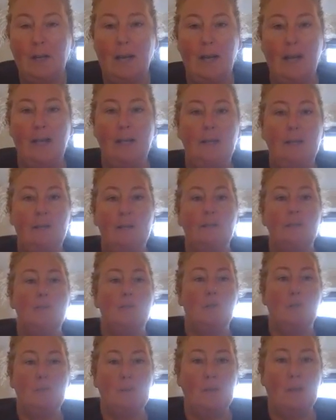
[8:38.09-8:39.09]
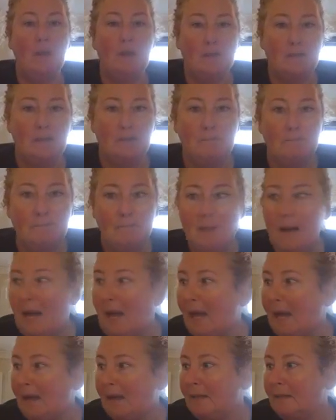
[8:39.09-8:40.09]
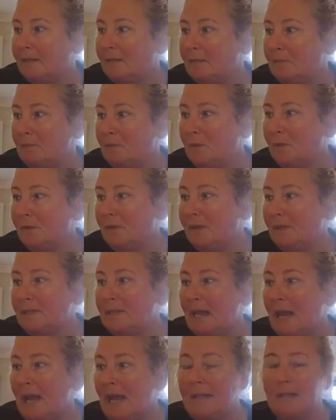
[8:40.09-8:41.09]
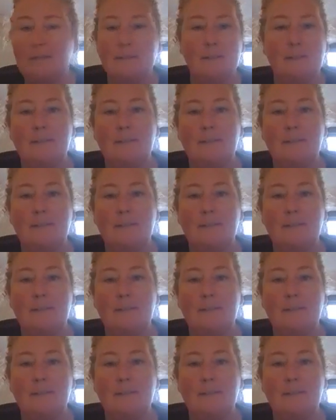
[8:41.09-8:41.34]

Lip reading: a super yacht and moor it at